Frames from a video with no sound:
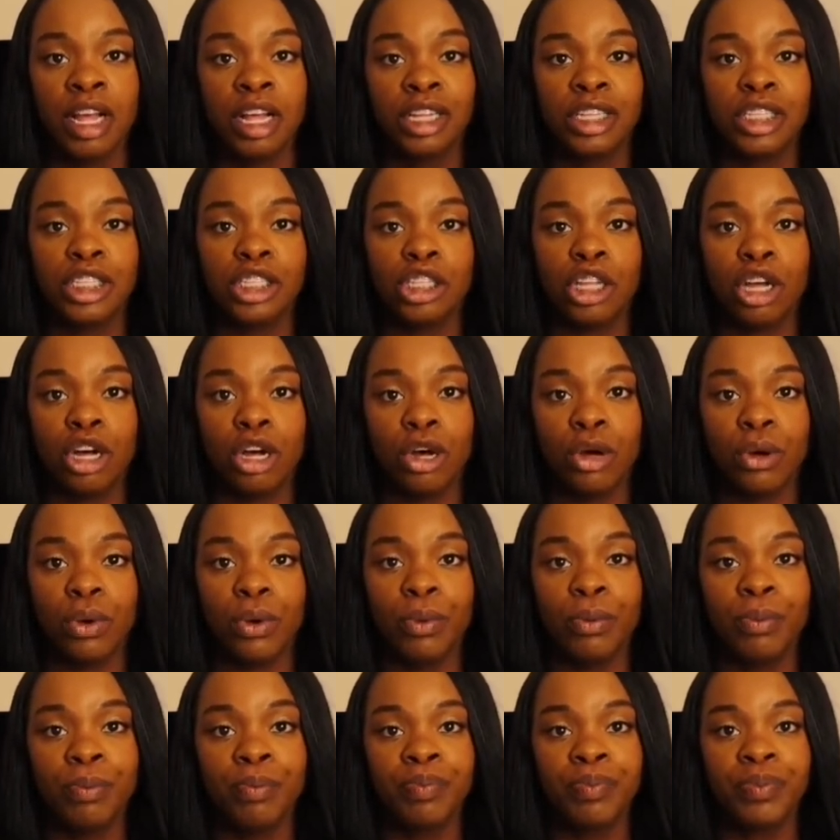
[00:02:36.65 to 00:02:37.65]

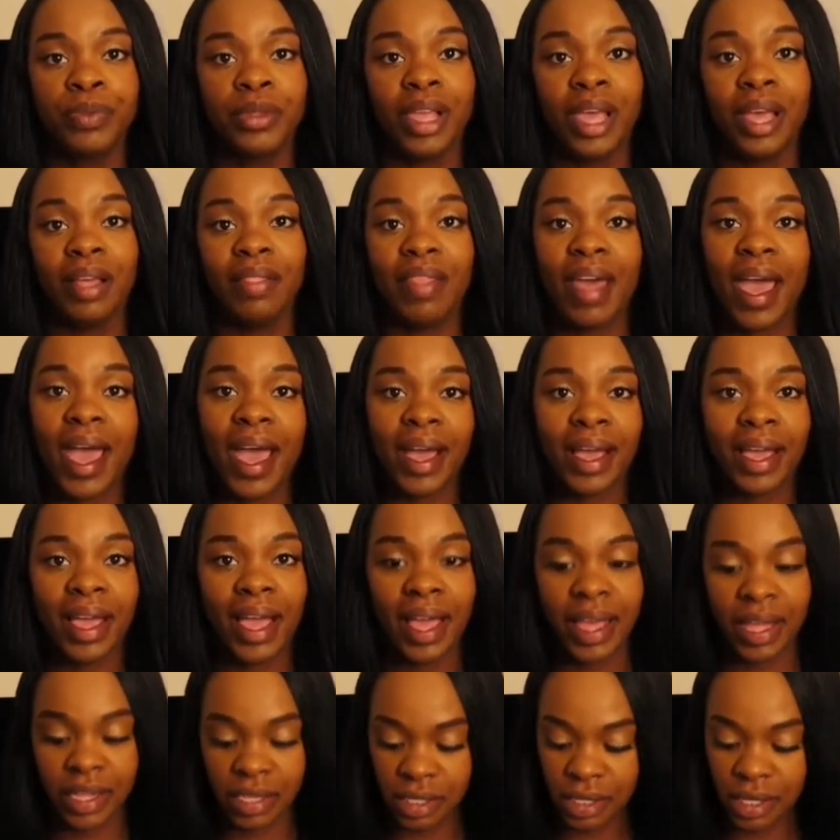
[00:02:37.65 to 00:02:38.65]
So in that
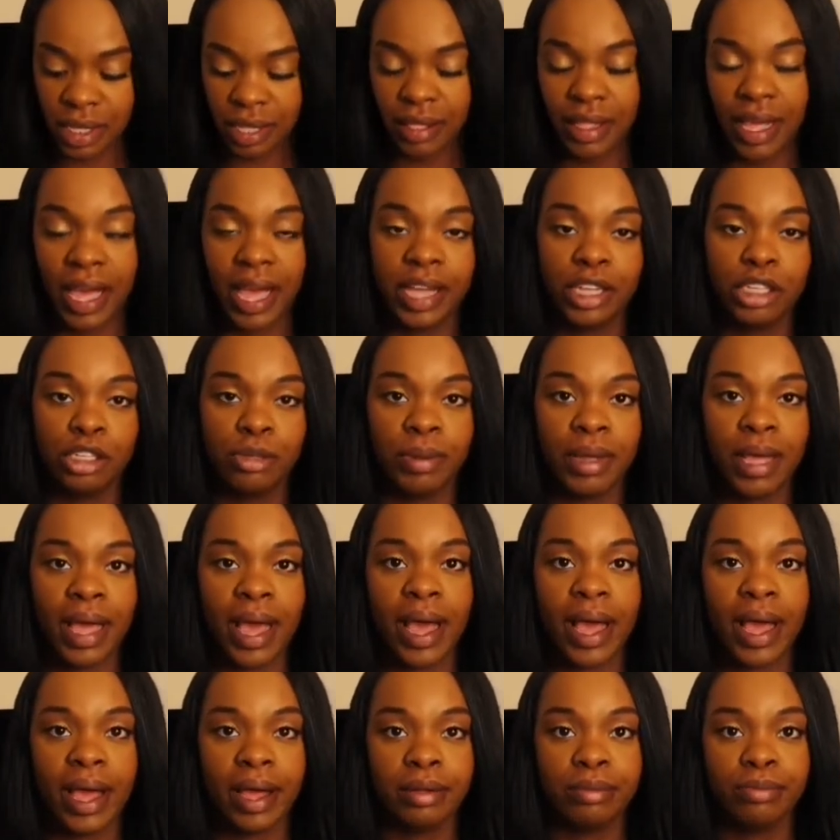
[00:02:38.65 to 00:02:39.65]
case, in the
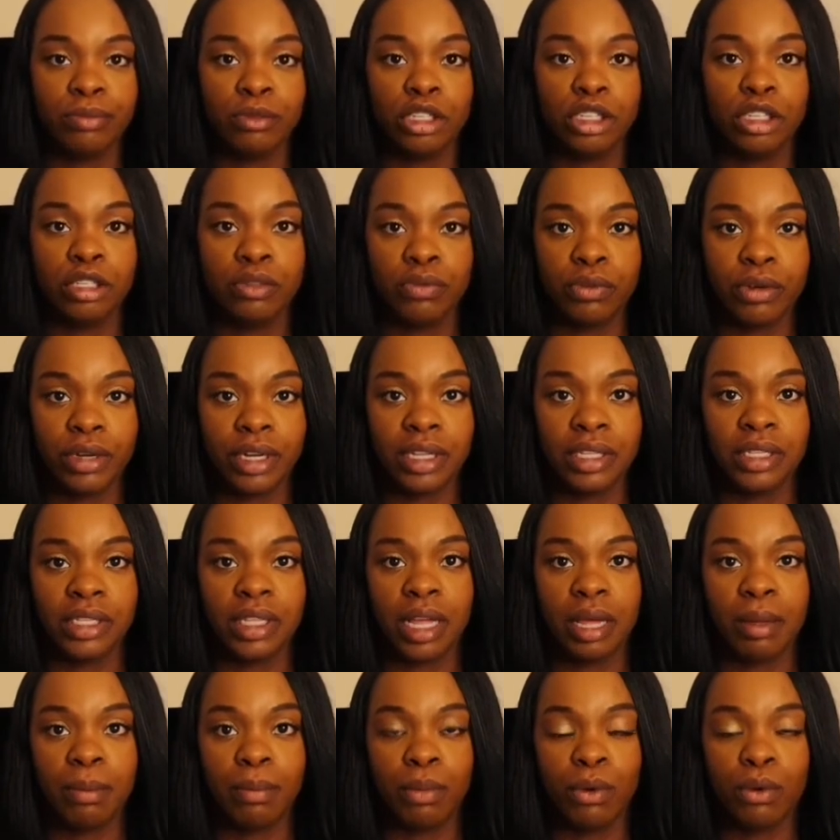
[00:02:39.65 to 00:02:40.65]
HPI, just for an
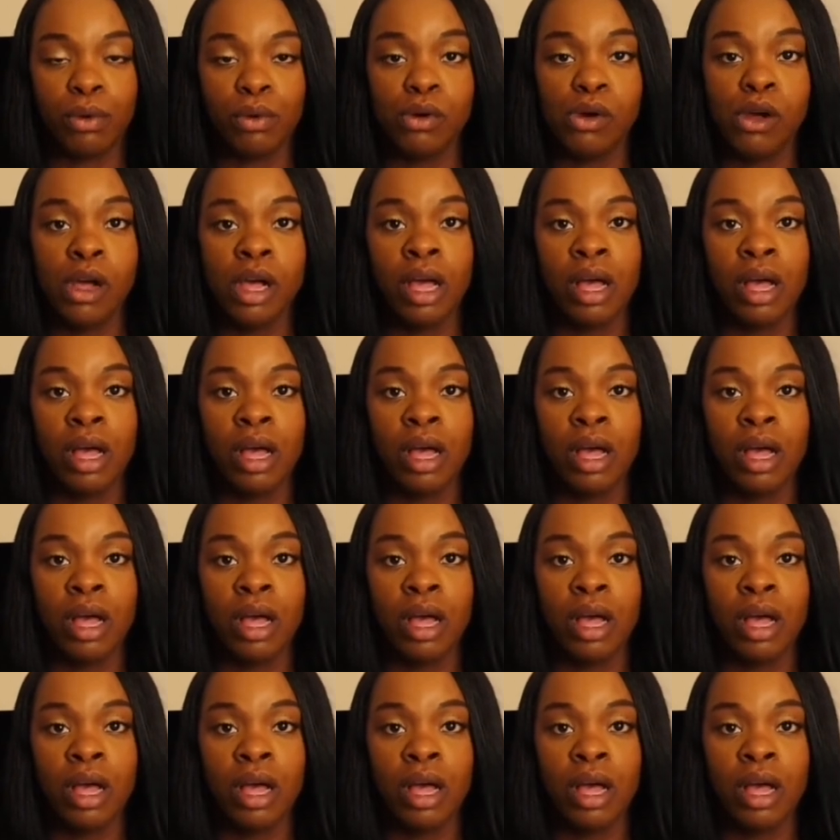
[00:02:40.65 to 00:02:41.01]
example,